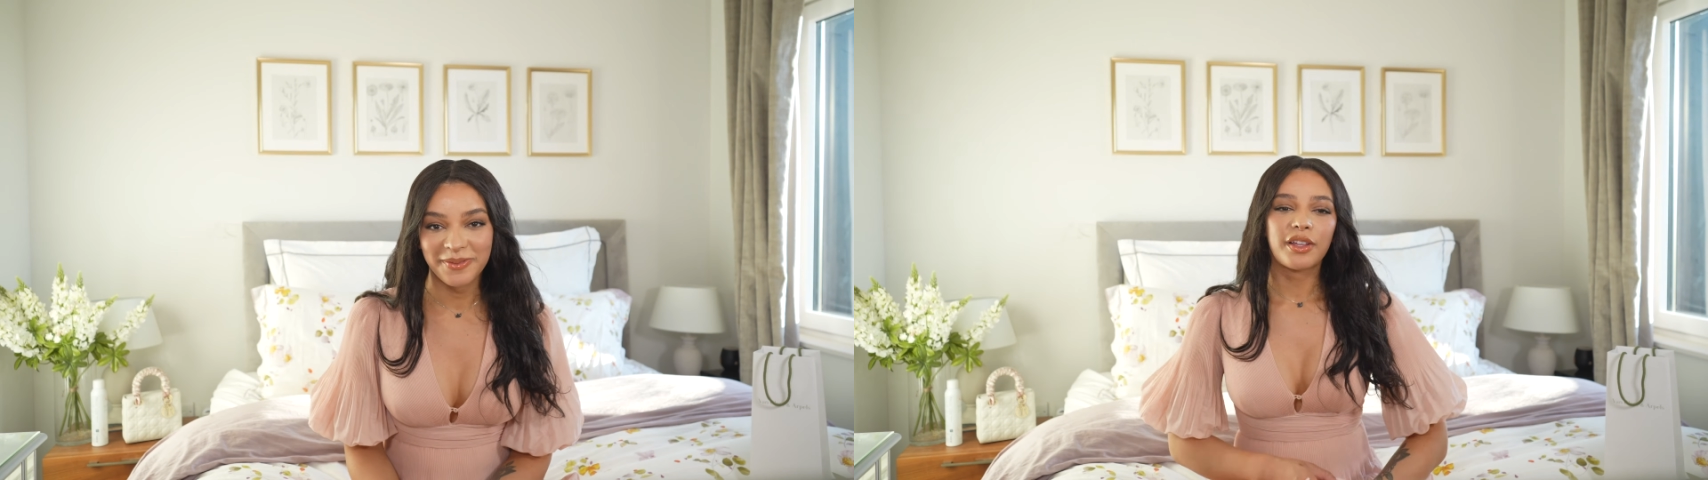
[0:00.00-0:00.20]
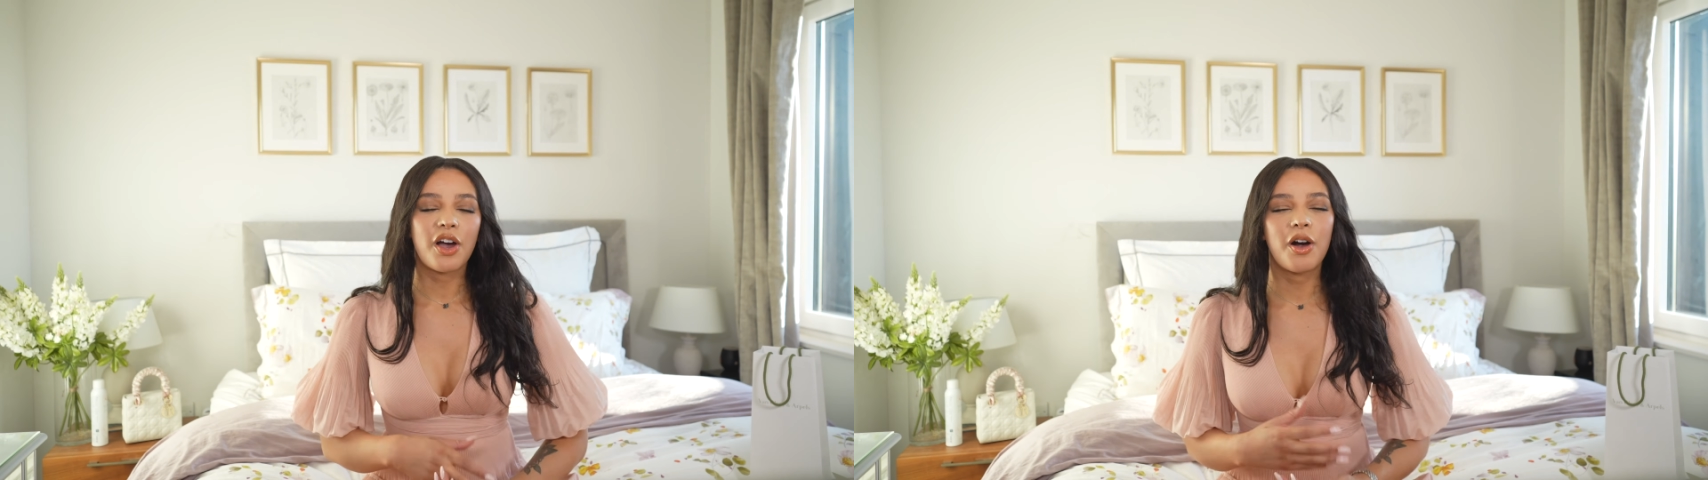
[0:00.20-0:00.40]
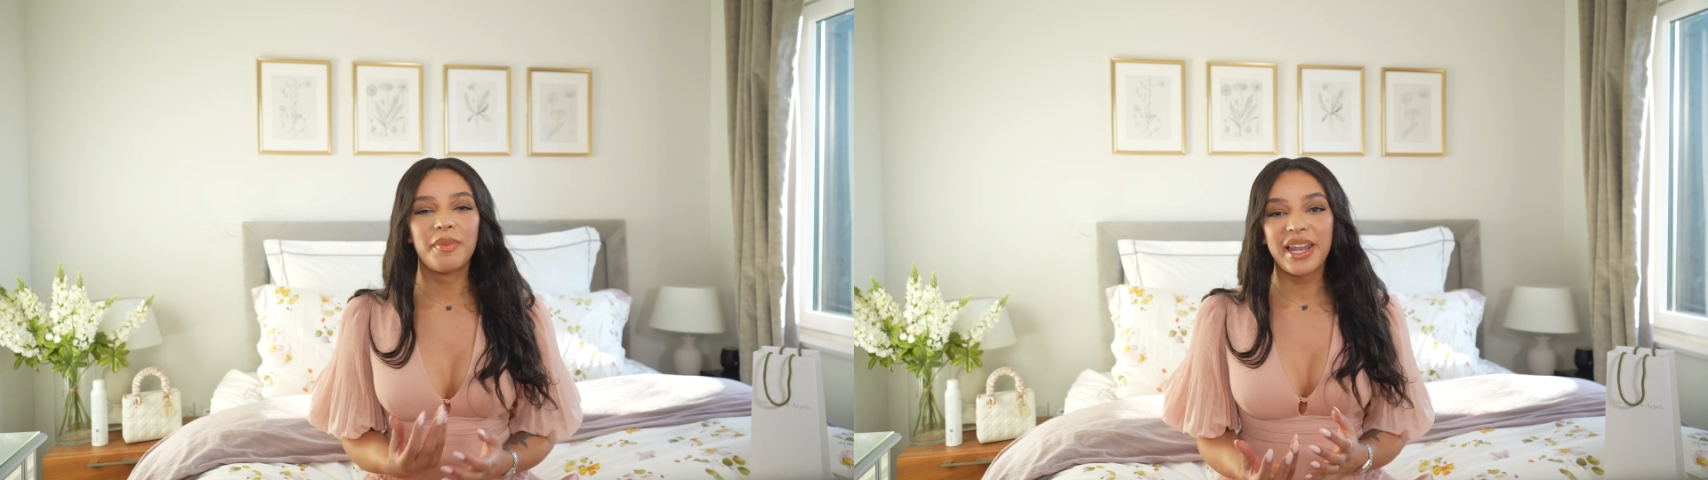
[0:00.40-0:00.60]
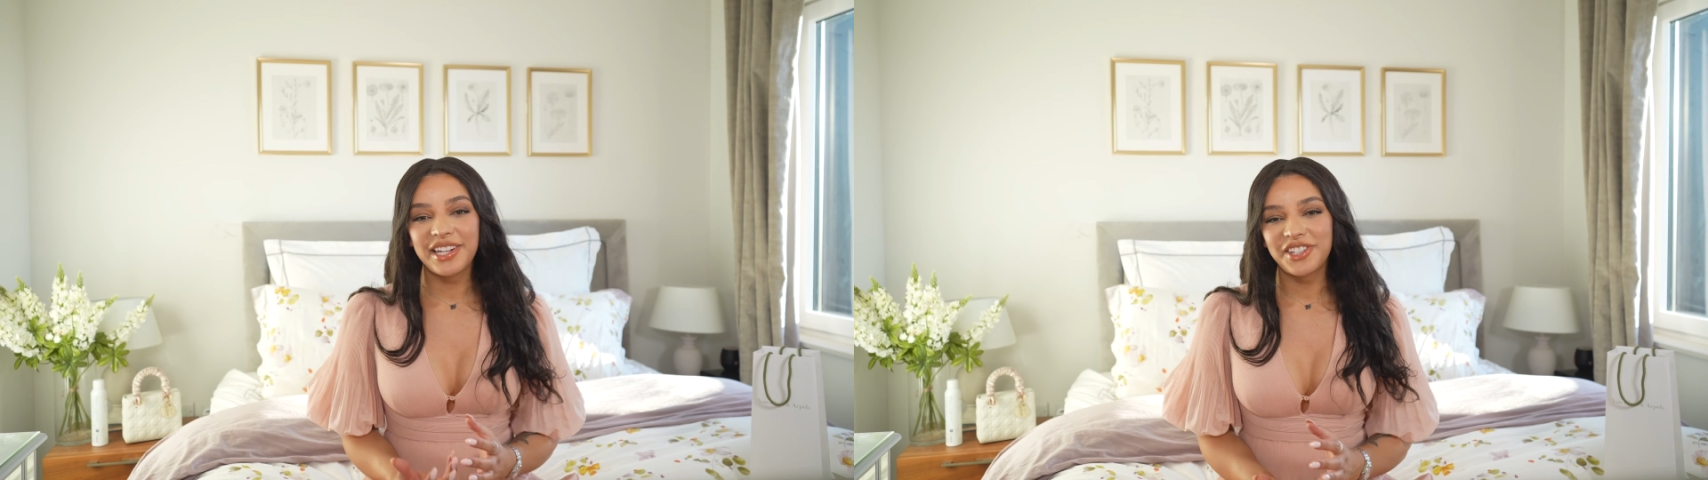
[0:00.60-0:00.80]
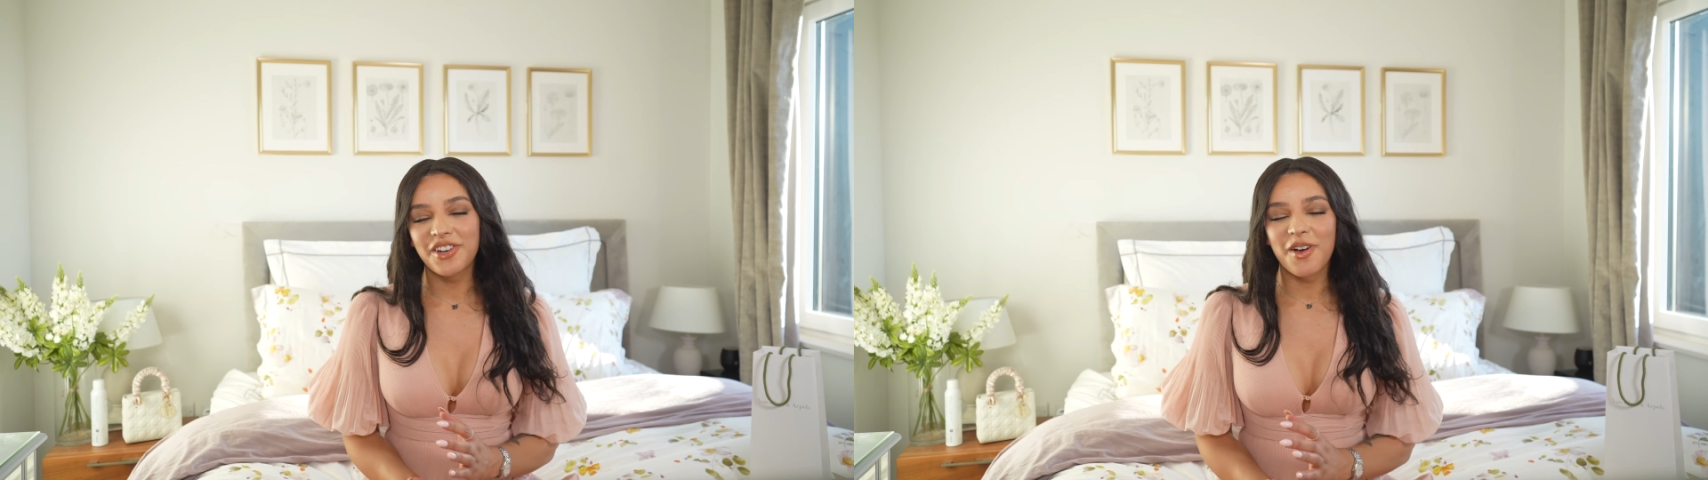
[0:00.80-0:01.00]
The
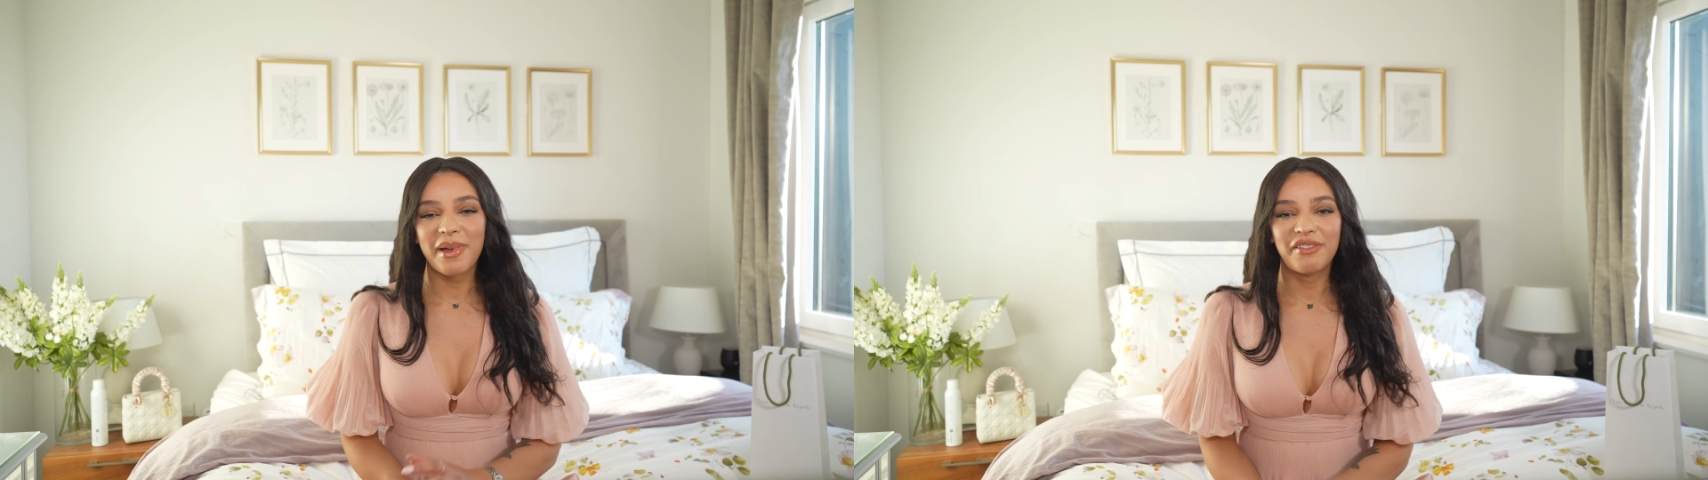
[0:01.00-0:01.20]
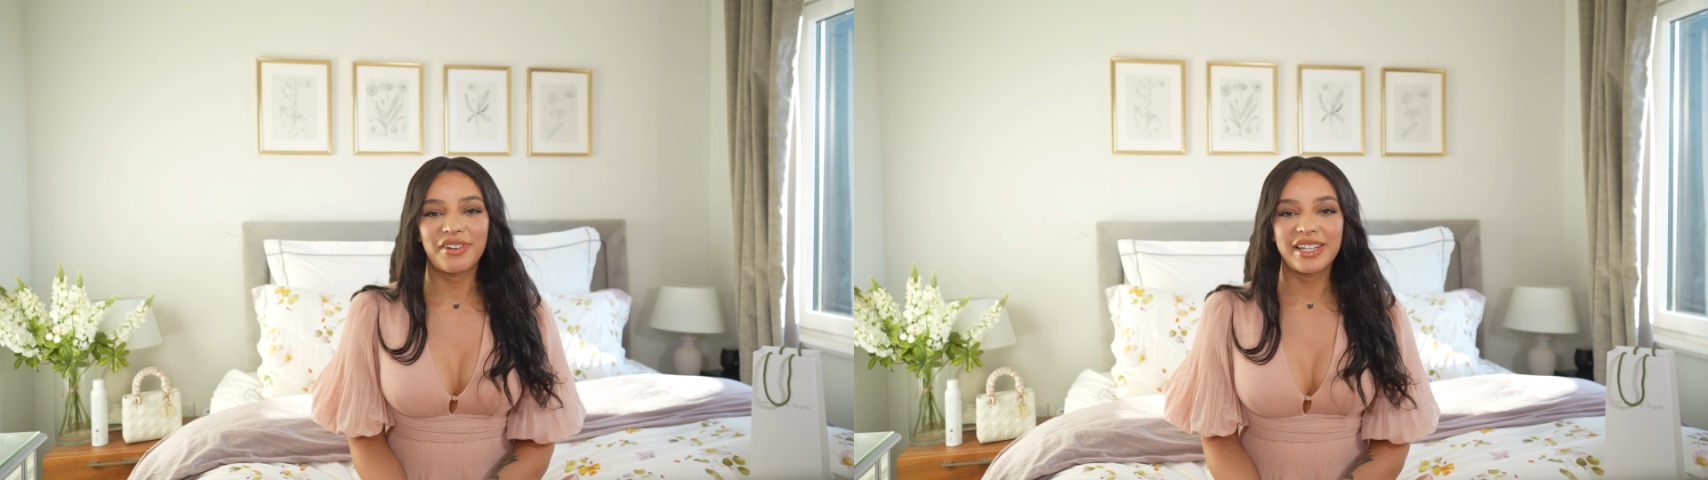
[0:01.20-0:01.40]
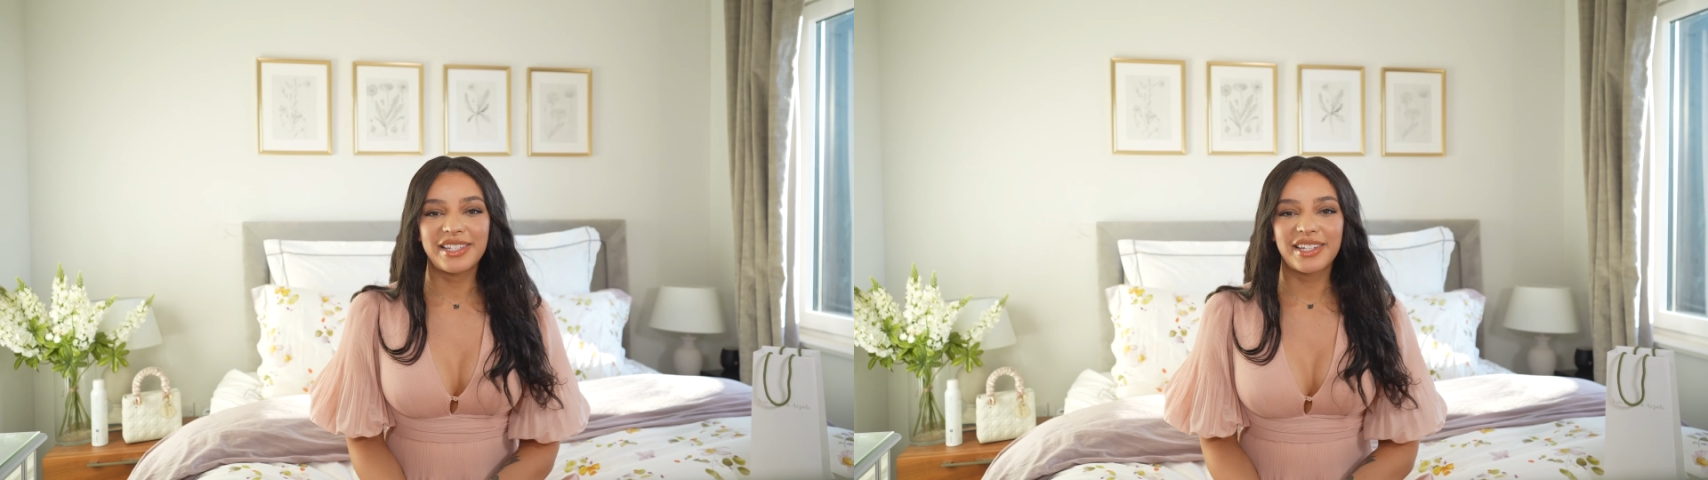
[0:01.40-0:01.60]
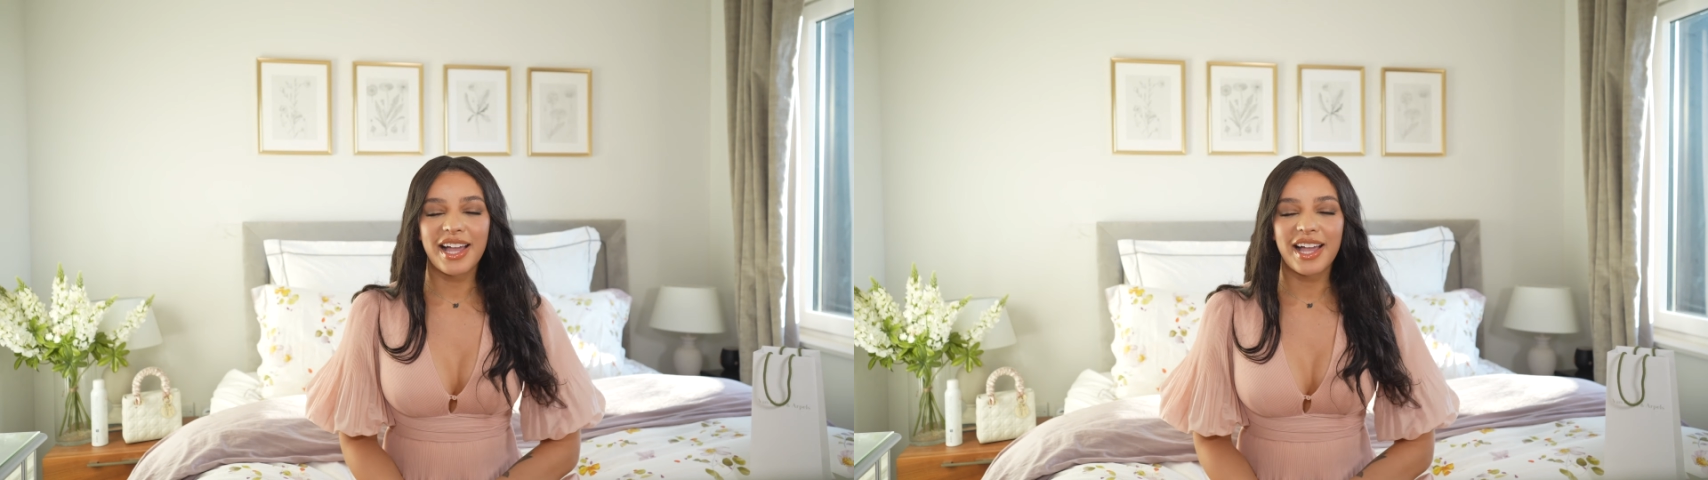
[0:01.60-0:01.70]
combination on my wrist